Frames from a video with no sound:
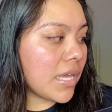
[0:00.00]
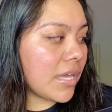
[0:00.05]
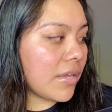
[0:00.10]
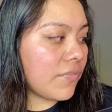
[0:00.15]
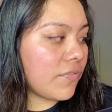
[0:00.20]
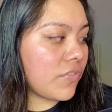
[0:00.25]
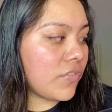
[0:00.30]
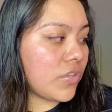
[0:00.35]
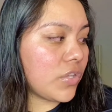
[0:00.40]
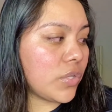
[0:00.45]

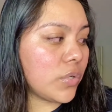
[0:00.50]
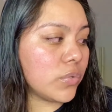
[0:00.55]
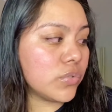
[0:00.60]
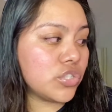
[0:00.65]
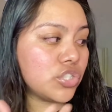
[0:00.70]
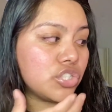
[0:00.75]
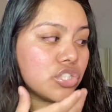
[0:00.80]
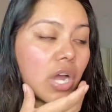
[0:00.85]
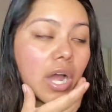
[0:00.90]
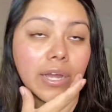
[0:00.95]
If you
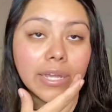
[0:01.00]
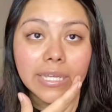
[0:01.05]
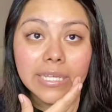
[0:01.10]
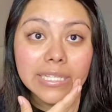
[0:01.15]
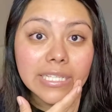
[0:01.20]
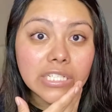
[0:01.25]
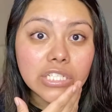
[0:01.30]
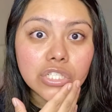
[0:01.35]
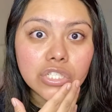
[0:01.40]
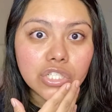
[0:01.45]

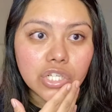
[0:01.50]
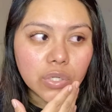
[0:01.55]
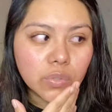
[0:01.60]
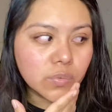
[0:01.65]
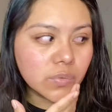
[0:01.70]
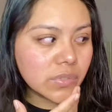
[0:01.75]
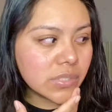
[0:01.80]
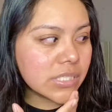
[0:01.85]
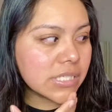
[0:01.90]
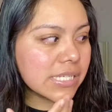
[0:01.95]
shockingly
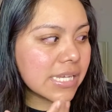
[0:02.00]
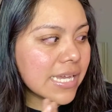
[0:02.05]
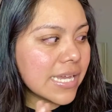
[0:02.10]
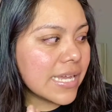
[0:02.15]
don't,